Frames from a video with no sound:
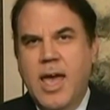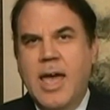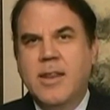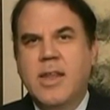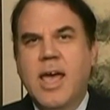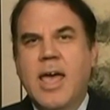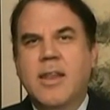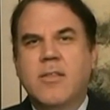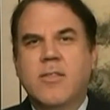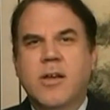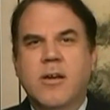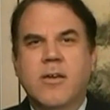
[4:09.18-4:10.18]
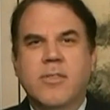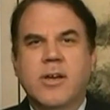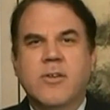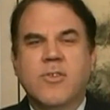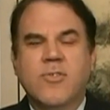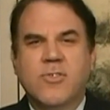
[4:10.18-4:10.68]
And
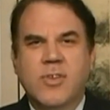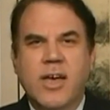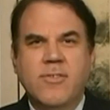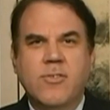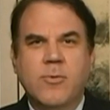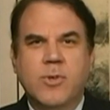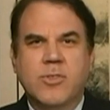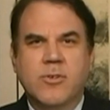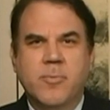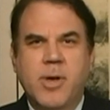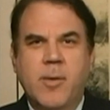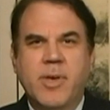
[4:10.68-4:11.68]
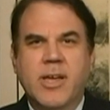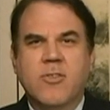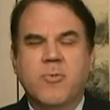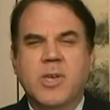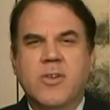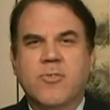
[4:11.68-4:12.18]
they're disgusted with the
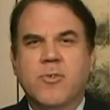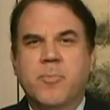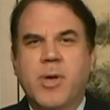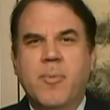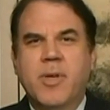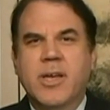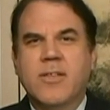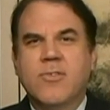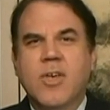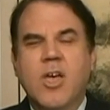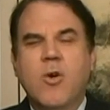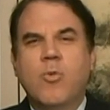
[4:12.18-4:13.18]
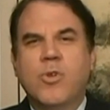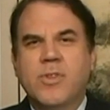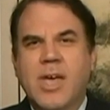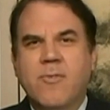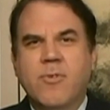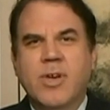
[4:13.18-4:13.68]
Republicans because the Republicans will
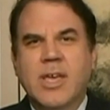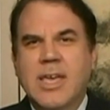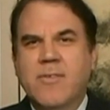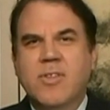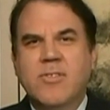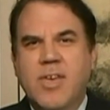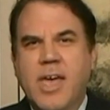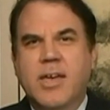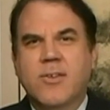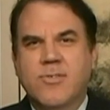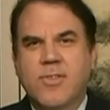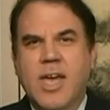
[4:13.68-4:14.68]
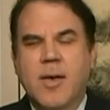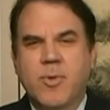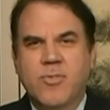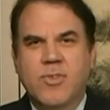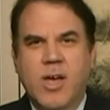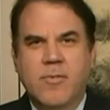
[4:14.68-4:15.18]
never even take a
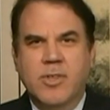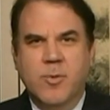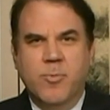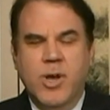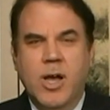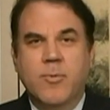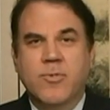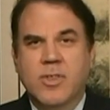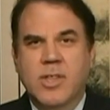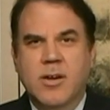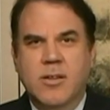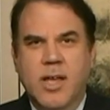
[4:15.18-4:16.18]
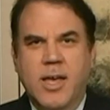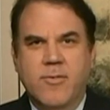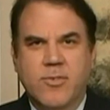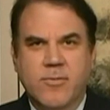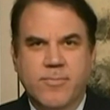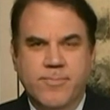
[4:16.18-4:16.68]
stab at solving the problems in their
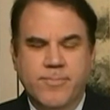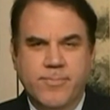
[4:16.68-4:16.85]
lives.